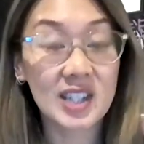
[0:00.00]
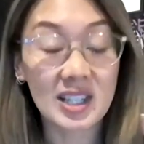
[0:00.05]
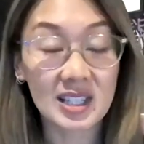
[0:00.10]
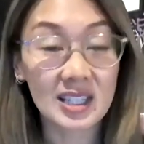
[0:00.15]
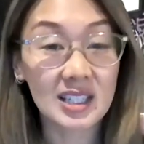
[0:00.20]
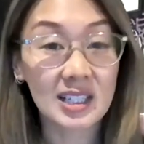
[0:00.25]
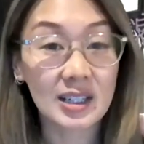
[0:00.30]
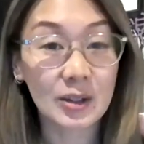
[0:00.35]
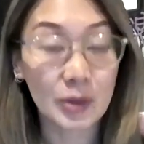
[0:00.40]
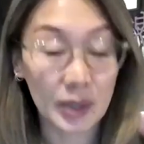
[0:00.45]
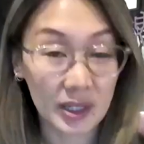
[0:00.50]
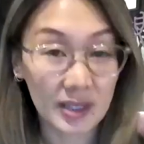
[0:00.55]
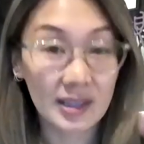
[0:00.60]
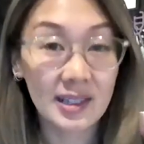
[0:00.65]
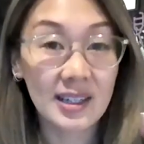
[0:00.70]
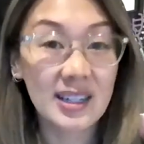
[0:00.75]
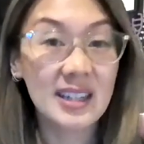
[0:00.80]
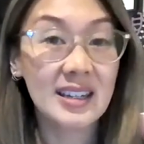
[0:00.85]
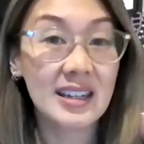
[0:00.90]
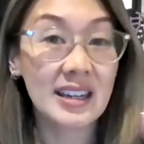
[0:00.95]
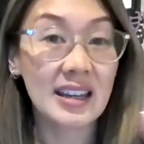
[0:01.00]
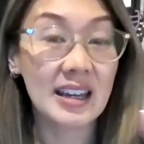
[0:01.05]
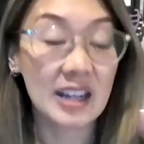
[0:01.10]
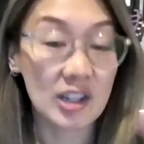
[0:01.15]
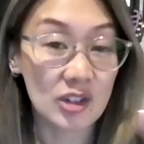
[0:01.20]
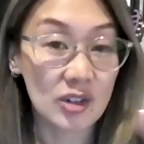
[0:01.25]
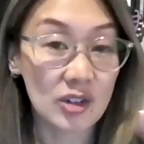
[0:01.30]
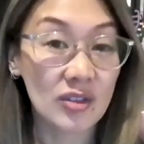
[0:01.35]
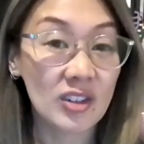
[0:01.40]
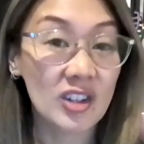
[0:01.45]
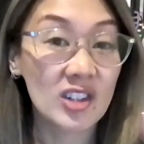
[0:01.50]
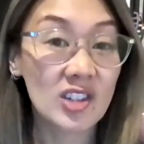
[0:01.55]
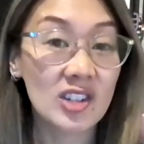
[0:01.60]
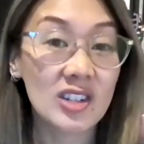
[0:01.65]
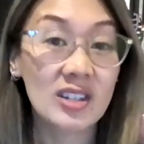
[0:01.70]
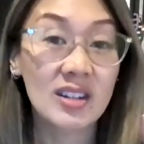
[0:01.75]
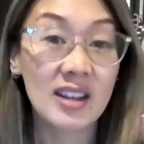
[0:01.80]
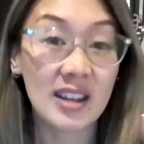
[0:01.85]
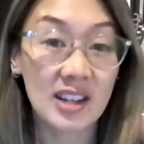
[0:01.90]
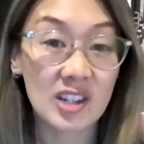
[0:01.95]
just quickly
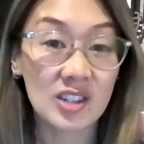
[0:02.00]
introversion,